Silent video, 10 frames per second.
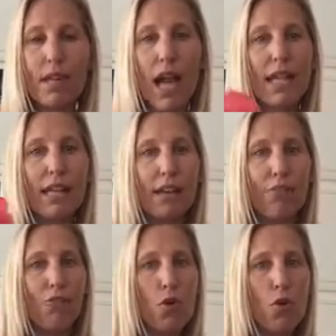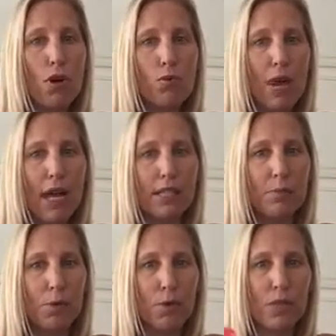I get 4 reds
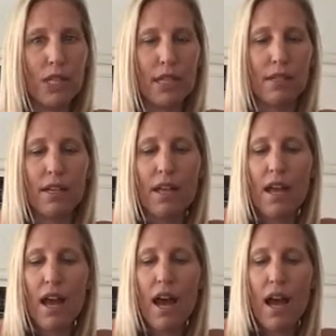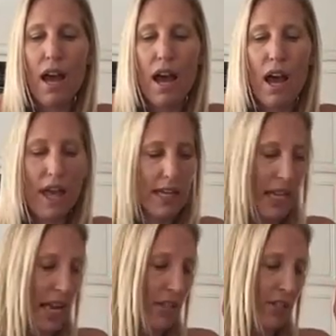protein. I
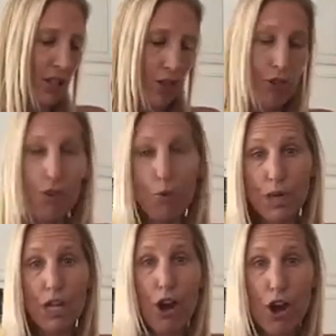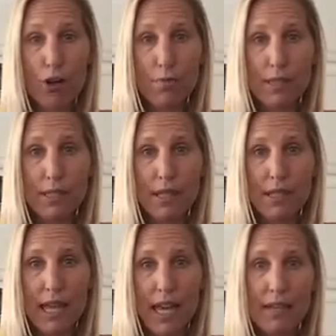get 3 carbs a
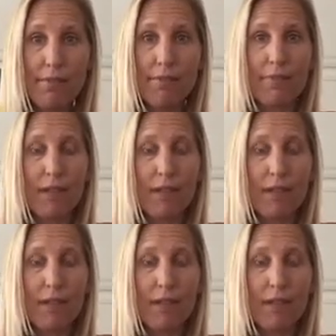day.